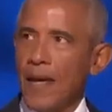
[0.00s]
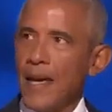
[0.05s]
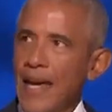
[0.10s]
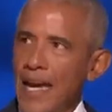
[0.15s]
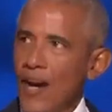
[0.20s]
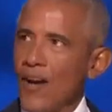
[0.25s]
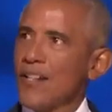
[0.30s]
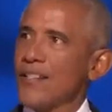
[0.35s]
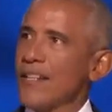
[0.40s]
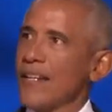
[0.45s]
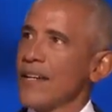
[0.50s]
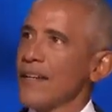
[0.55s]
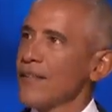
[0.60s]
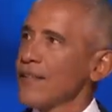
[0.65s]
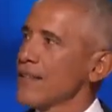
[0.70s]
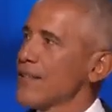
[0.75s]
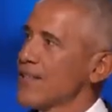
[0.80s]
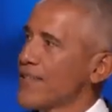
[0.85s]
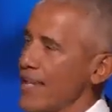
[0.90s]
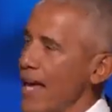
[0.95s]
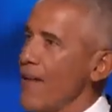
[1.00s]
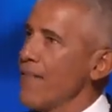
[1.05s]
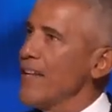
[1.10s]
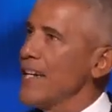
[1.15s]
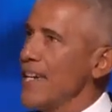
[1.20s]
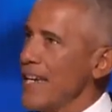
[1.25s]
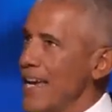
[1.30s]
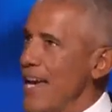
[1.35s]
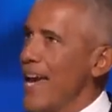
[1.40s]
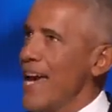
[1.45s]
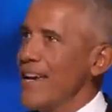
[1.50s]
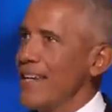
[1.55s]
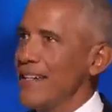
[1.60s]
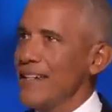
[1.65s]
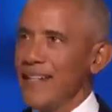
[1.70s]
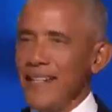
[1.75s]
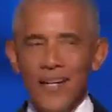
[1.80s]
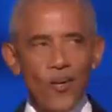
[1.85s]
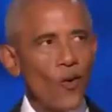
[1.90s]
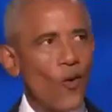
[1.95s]
Here's a
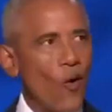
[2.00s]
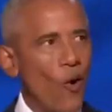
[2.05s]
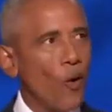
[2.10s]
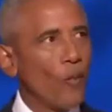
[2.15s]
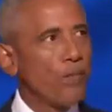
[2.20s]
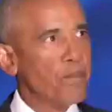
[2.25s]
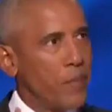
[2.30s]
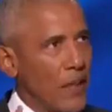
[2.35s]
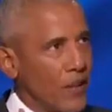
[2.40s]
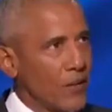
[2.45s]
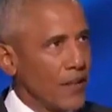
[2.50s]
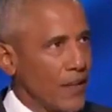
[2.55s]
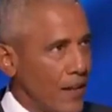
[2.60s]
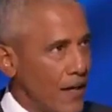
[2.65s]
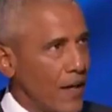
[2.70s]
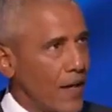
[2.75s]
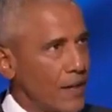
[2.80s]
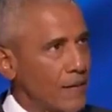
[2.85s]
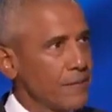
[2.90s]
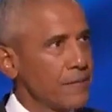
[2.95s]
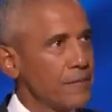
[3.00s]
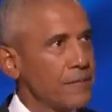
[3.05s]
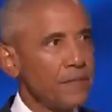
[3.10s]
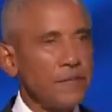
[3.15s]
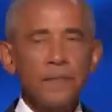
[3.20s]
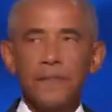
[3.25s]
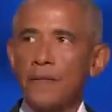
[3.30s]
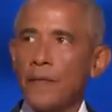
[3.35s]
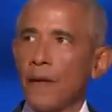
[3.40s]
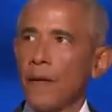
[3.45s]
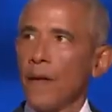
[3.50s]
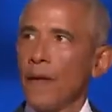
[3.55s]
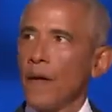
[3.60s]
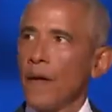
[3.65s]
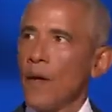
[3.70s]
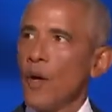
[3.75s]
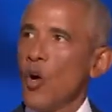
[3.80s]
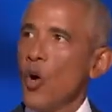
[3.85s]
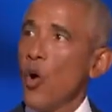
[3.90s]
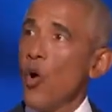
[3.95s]
78 year old billionaire
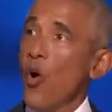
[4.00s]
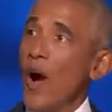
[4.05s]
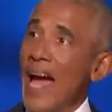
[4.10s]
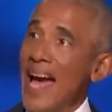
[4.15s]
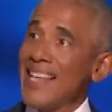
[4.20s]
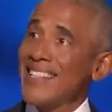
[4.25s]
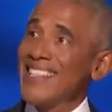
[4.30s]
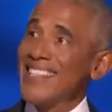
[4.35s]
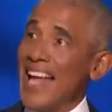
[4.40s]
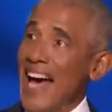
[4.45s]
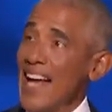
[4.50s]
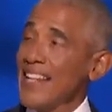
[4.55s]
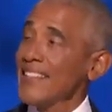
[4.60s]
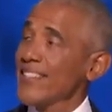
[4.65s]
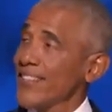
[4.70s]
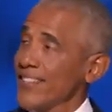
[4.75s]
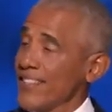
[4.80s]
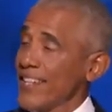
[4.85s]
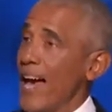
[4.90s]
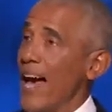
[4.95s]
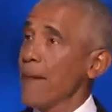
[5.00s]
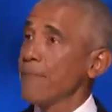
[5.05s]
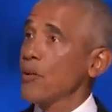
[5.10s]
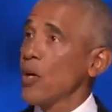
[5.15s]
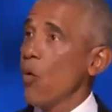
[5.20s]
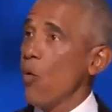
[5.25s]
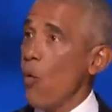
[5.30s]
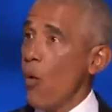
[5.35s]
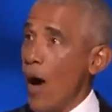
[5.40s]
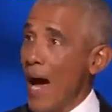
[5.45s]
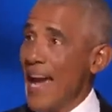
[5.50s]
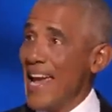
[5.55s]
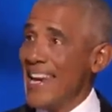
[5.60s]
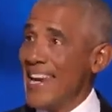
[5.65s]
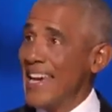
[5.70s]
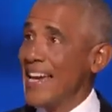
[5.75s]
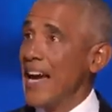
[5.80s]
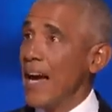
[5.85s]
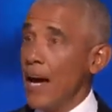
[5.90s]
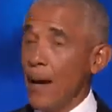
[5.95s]
who has not stopped
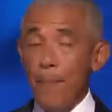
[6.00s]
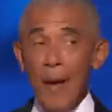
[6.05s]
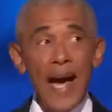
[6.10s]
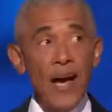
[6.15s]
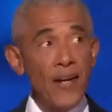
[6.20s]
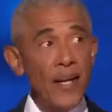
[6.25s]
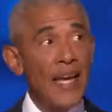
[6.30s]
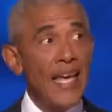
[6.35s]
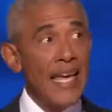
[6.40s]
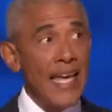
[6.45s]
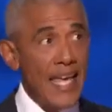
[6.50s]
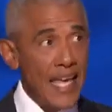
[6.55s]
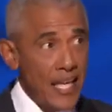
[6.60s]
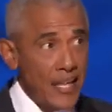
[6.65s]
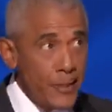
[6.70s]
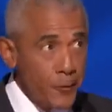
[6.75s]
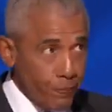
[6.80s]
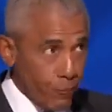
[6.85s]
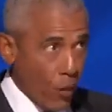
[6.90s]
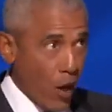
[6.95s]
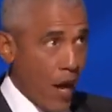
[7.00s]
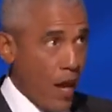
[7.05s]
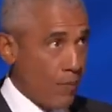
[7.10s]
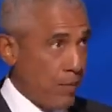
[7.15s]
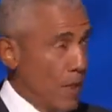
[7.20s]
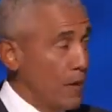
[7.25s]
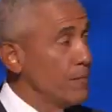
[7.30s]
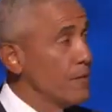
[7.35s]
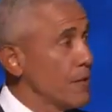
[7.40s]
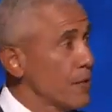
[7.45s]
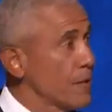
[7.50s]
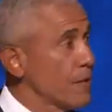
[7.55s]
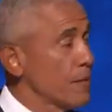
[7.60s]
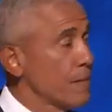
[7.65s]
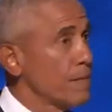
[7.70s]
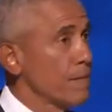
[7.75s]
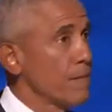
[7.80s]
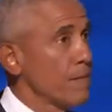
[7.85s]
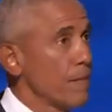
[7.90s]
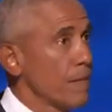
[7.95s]
whining about his problems
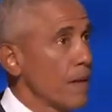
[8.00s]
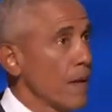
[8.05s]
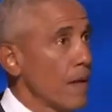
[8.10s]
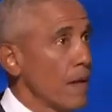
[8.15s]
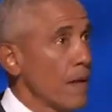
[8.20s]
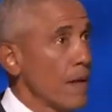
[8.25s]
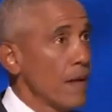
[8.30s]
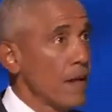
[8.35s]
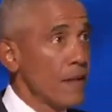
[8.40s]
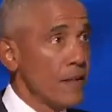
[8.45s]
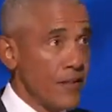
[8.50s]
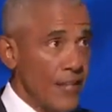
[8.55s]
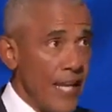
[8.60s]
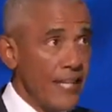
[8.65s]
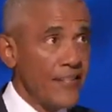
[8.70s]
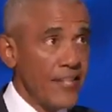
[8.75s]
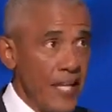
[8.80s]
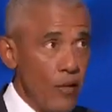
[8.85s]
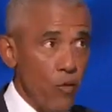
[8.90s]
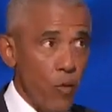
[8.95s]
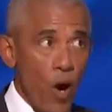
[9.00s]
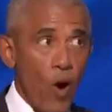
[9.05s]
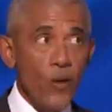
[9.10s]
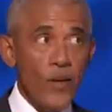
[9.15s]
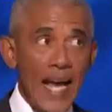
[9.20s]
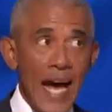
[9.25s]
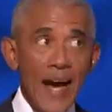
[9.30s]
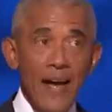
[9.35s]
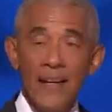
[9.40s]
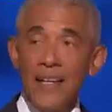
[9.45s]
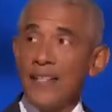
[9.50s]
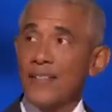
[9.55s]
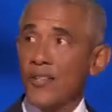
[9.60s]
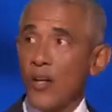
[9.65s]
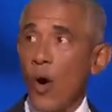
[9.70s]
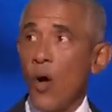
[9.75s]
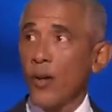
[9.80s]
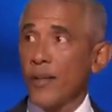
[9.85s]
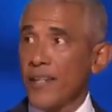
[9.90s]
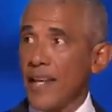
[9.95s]
since he rode down his
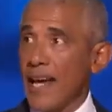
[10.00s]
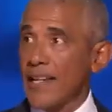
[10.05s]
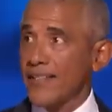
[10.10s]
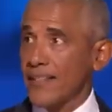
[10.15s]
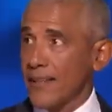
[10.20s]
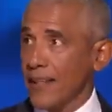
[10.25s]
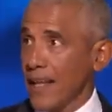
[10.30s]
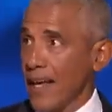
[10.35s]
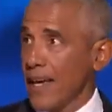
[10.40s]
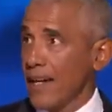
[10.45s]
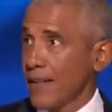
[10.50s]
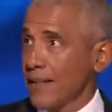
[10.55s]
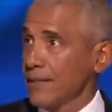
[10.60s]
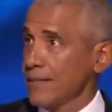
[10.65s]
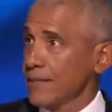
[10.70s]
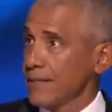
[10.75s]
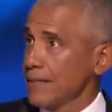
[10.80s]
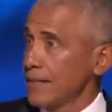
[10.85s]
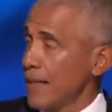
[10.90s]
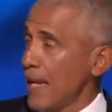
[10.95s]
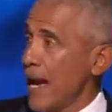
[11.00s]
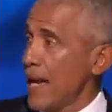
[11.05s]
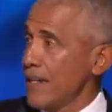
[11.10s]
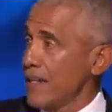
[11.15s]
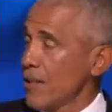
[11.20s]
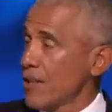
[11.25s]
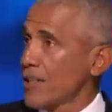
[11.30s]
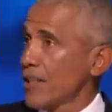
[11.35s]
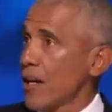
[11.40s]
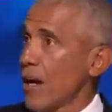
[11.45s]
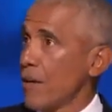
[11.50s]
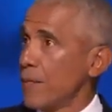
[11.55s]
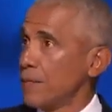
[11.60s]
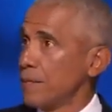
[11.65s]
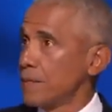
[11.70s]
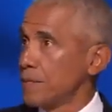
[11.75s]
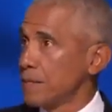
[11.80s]
golden escalator nine years ago.